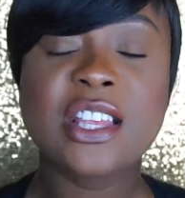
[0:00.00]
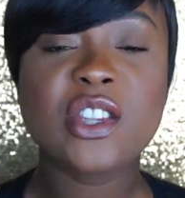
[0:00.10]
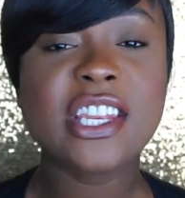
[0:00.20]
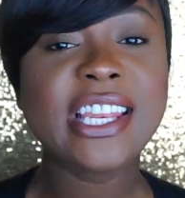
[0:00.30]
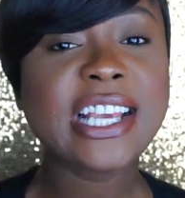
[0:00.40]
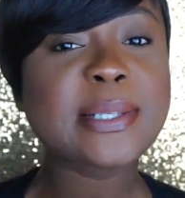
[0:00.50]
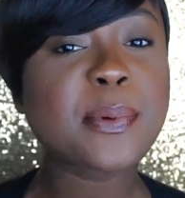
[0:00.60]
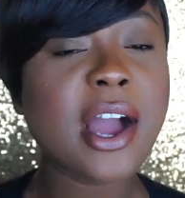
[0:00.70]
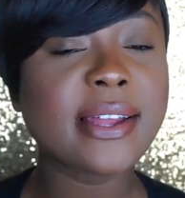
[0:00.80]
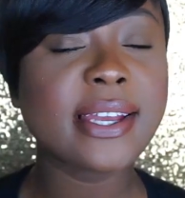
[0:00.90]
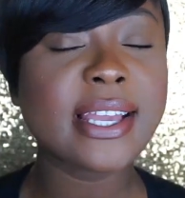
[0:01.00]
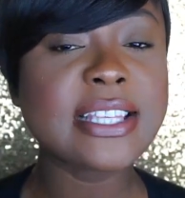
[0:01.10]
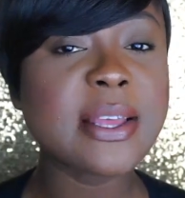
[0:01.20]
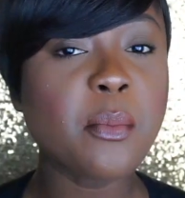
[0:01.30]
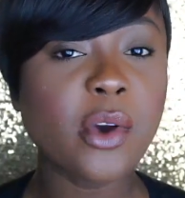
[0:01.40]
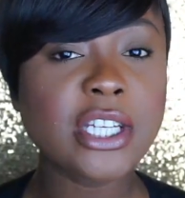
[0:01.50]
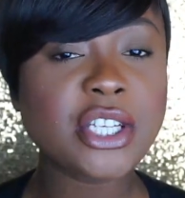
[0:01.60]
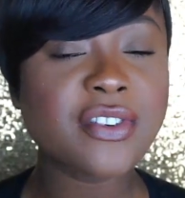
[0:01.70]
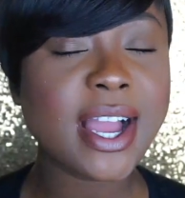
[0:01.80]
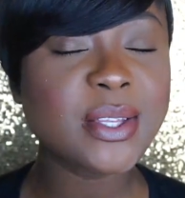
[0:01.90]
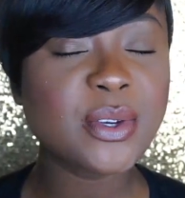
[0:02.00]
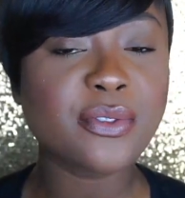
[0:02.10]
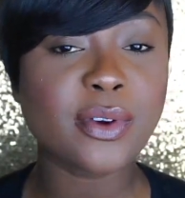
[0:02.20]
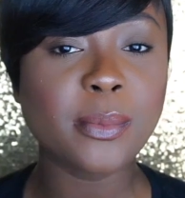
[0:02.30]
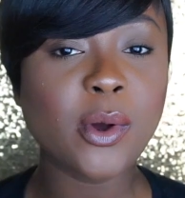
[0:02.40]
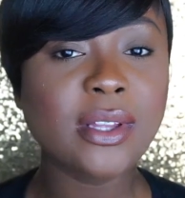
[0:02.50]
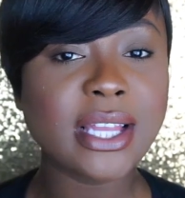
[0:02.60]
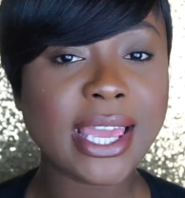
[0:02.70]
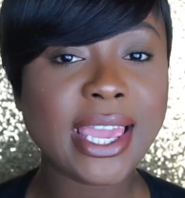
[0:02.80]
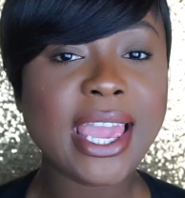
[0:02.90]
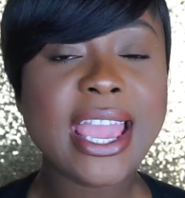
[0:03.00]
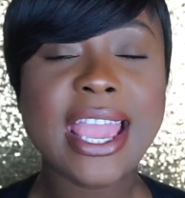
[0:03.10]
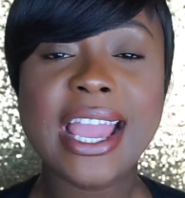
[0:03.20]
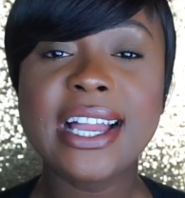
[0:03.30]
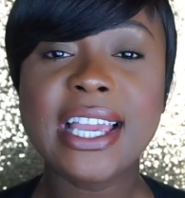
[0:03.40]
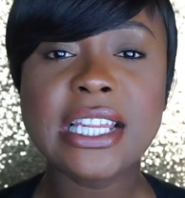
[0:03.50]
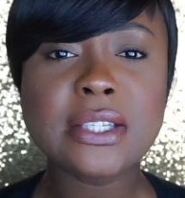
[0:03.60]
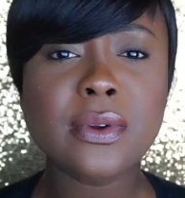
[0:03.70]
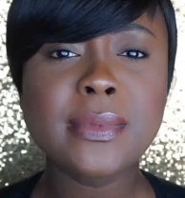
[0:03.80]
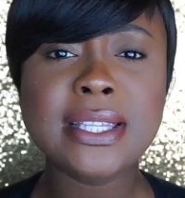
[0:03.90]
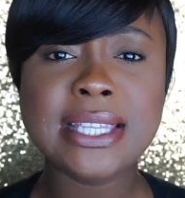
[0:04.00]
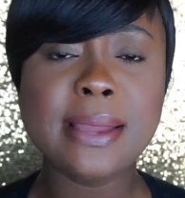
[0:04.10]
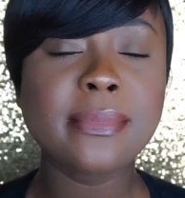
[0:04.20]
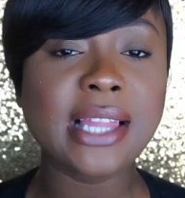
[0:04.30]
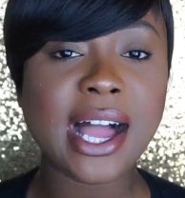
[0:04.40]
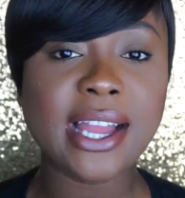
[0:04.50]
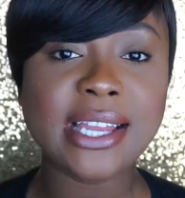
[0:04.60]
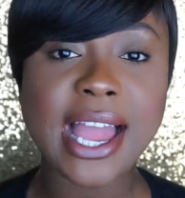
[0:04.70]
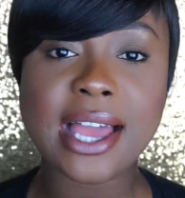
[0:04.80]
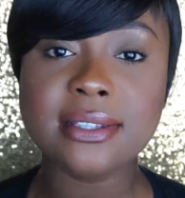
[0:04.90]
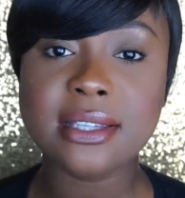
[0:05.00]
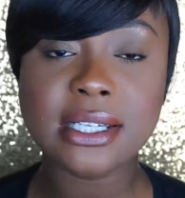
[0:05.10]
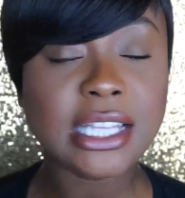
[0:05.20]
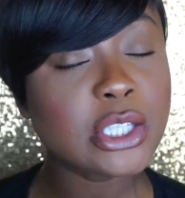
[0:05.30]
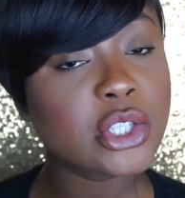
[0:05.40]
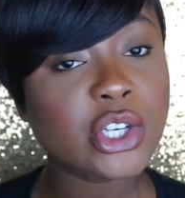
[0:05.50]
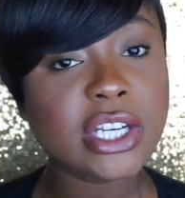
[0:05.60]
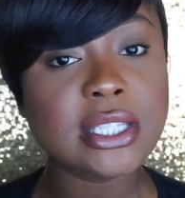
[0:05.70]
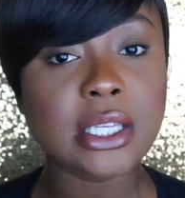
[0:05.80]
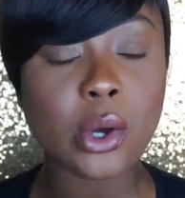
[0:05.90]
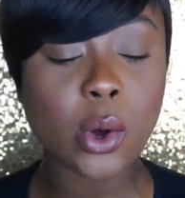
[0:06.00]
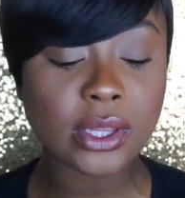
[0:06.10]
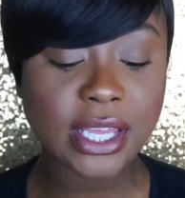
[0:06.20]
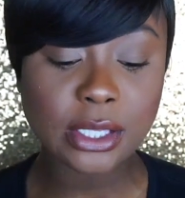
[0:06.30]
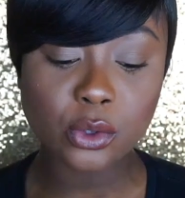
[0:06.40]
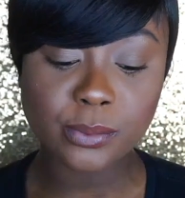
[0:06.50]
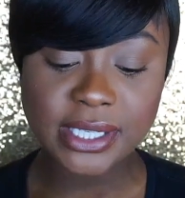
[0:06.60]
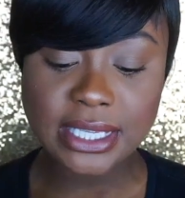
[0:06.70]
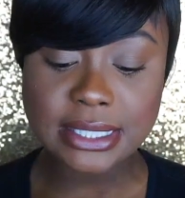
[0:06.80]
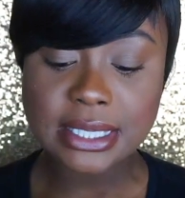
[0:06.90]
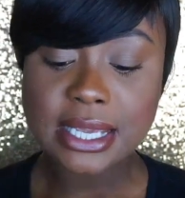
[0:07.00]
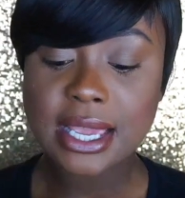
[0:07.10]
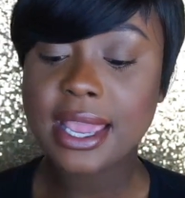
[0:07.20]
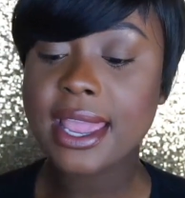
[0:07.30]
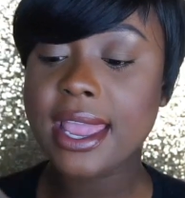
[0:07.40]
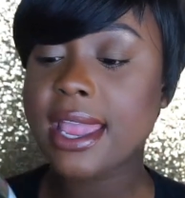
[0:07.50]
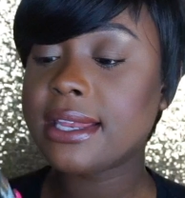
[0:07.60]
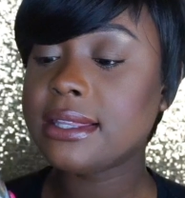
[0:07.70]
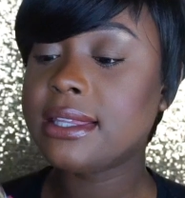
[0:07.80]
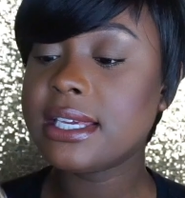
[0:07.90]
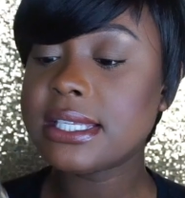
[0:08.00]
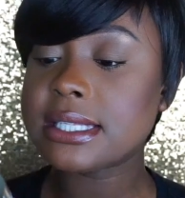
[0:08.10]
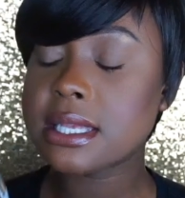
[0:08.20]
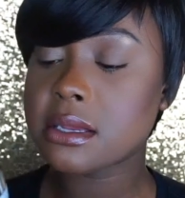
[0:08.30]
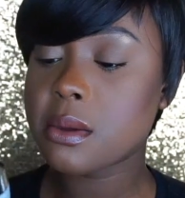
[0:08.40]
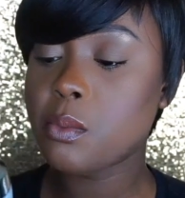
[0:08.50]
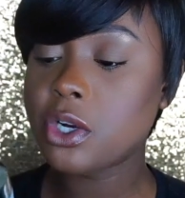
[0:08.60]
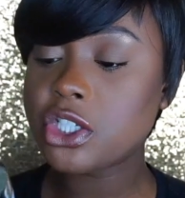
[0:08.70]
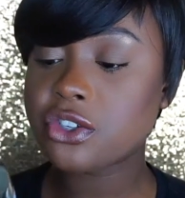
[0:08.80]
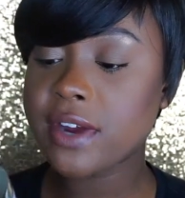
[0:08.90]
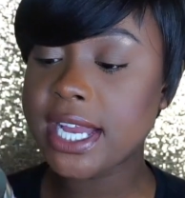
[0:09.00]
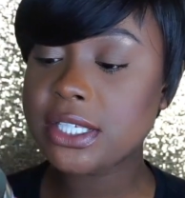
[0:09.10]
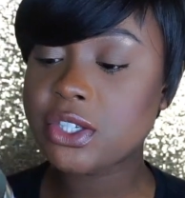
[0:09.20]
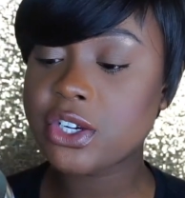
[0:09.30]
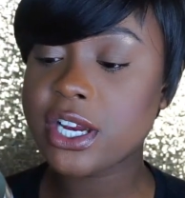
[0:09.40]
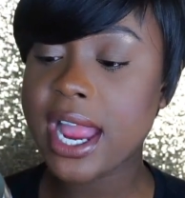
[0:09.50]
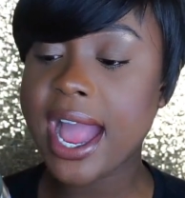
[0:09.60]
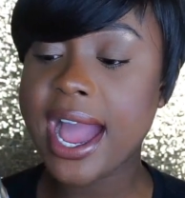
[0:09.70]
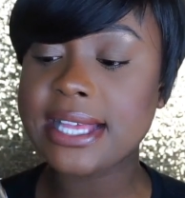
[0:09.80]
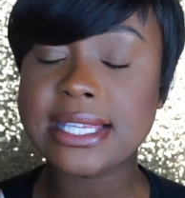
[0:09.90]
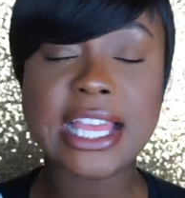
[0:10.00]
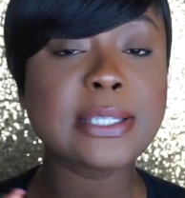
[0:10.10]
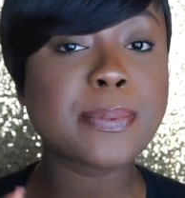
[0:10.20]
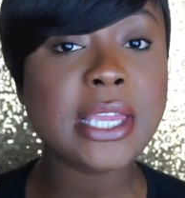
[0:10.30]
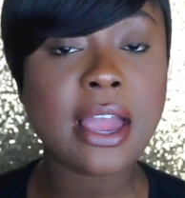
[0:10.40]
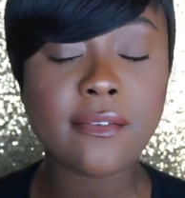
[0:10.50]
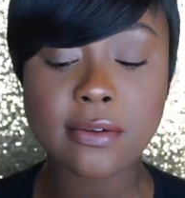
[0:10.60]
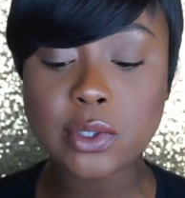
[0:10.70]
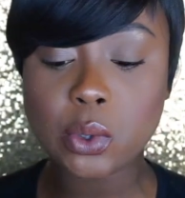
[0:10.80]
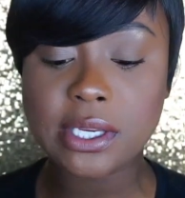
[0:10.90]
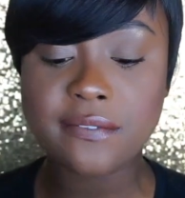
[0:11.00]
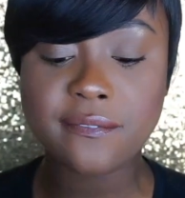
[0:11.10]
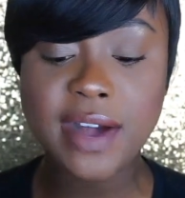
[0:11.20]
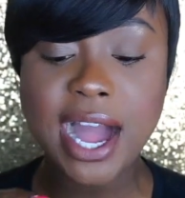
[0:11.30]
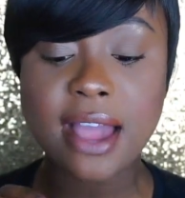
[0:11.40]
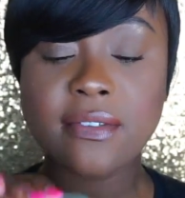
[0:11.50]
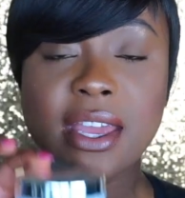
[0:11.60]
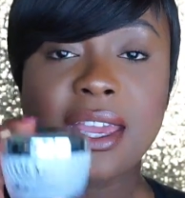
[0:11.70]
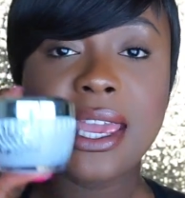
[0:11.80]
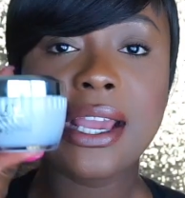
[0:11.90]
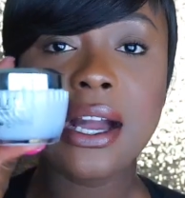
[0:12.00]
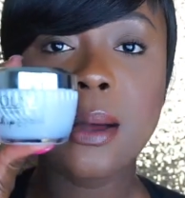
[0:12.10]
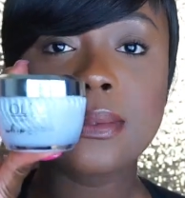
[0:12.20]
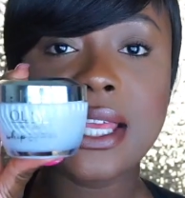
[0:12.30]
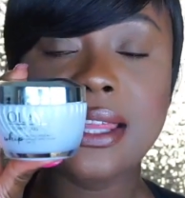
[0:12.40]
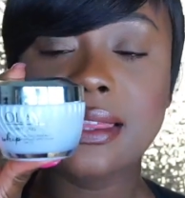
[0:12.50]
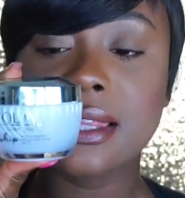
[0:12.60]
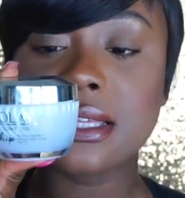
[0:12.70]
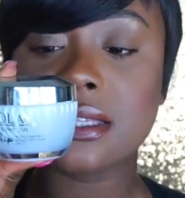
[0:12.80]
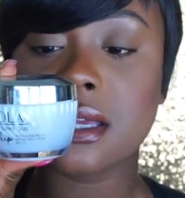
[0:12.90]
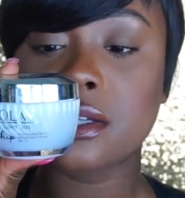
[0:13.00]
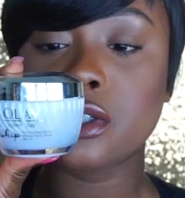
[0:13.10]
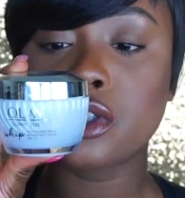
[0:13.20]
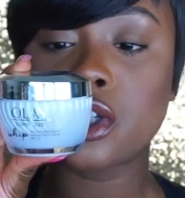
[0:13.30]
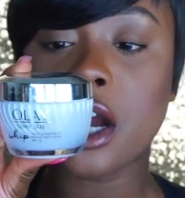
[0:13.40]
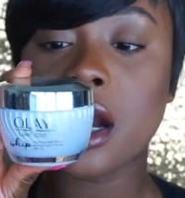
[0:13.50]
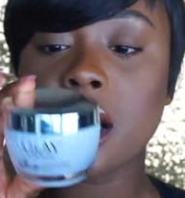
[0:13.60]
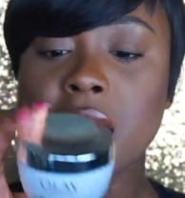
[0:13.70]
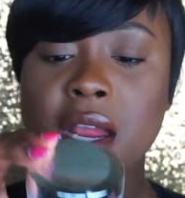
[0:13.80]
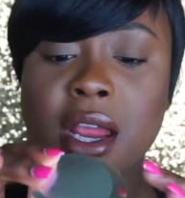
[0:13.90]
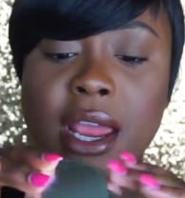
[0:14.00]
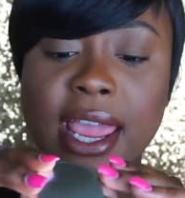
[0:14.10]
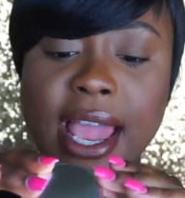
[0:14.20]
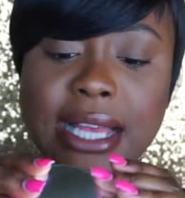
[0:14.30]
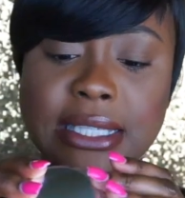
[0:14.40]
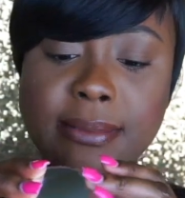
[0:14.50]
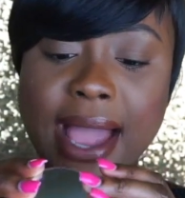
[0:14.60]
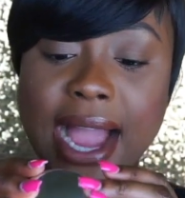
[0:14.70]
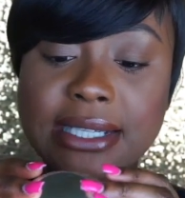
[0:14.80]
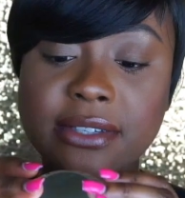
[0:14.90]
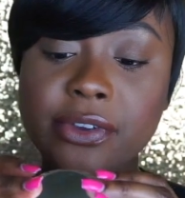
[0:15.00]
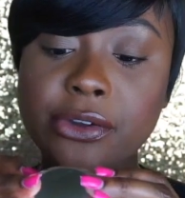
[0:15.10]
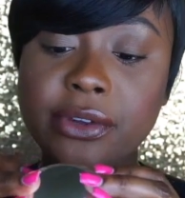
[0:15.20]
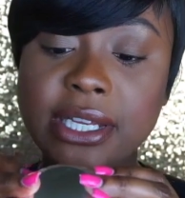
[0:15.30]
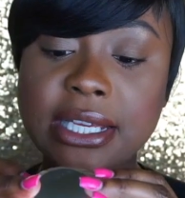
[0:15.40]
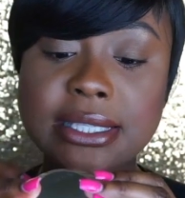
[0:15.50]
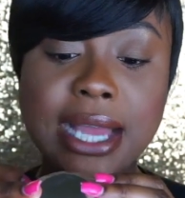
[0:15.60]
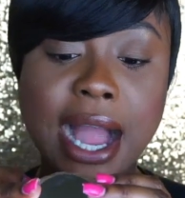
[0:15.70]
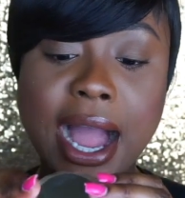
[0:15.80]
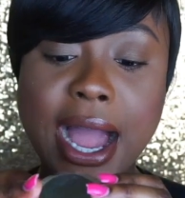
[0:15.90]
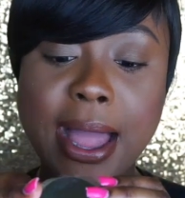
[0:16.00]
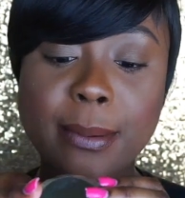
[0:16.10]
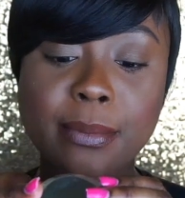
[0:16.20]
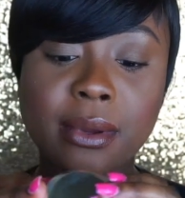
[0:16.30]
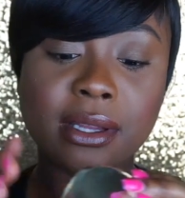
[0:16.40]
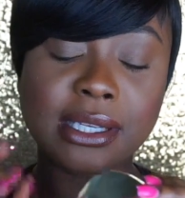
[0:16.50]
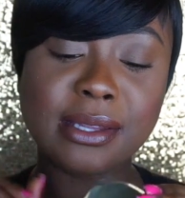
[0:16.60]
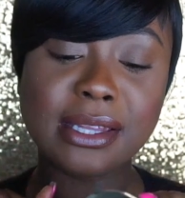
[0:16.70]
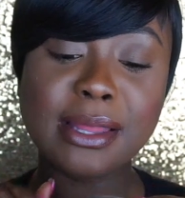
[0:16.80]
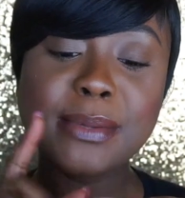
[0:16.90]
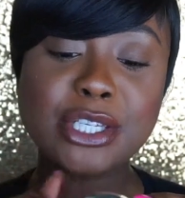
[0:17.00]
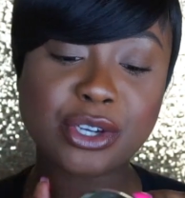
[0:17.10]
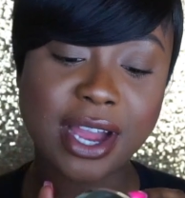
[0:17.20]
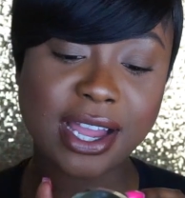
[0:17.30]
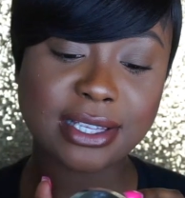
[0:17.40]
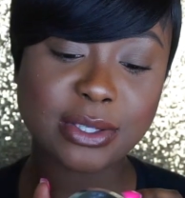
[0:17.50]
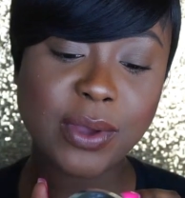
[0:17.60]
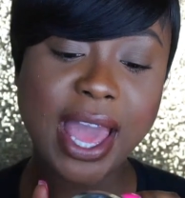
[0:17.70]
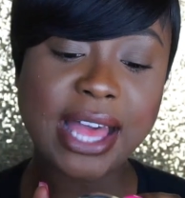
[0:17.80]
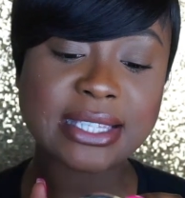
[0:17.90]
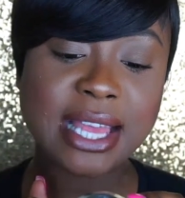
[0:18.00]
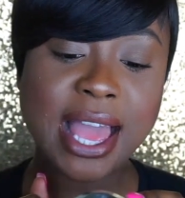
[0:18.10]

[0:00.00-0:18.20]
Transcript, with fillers: So the next product is a moisturizer from Olay. Again, it's from the same line as the cleanser. It's the Olay Luminous. And this moisturizer has SPF of 25. It comes in this jar. It has some active ingredients that I'm... Let me try. So it has